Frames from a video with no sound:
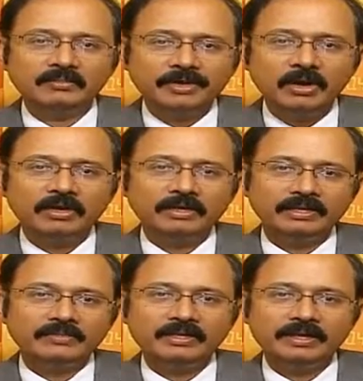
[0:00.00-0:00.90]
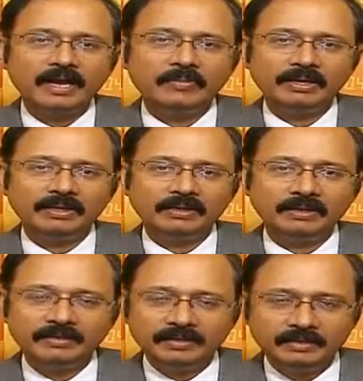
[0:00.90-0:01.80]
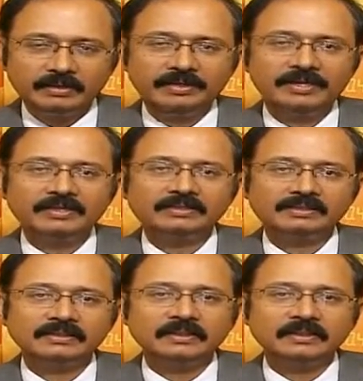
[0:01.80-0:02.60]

beyond even the capital, even the interest